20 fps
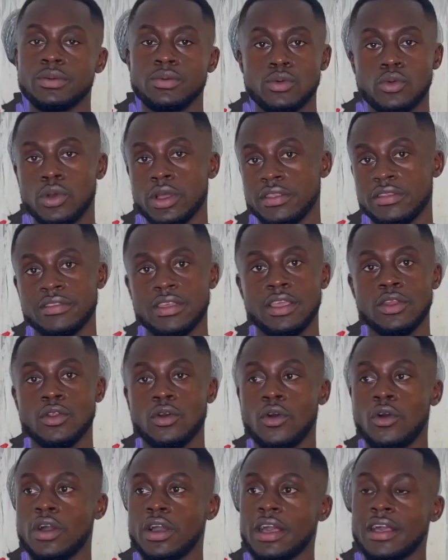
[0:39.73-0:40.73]
People were saying
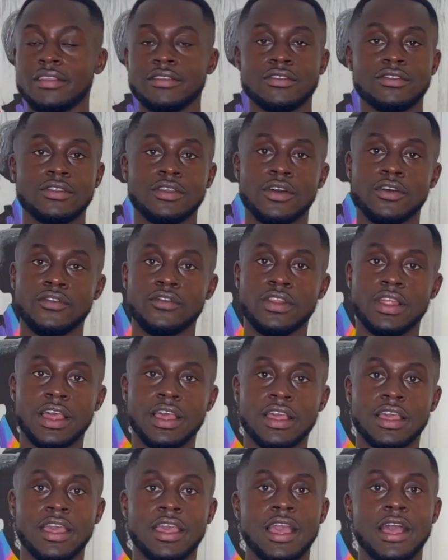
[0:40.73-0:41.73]
all kinds of stuff
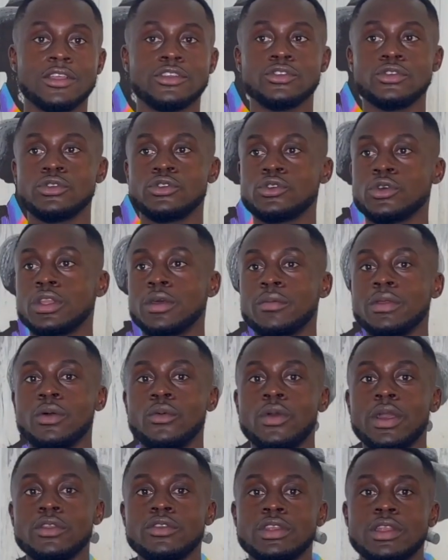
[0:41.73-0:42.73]
like, hey, I should show them
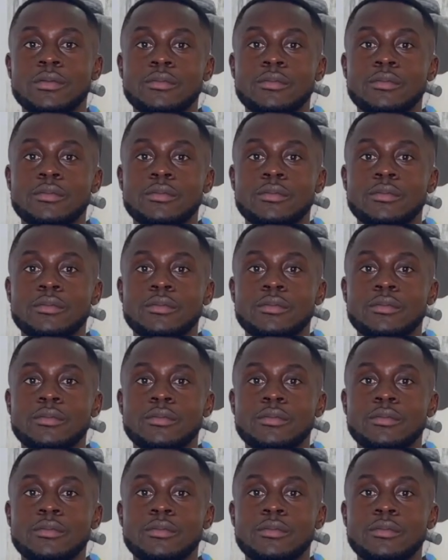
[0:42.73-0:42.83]
the way to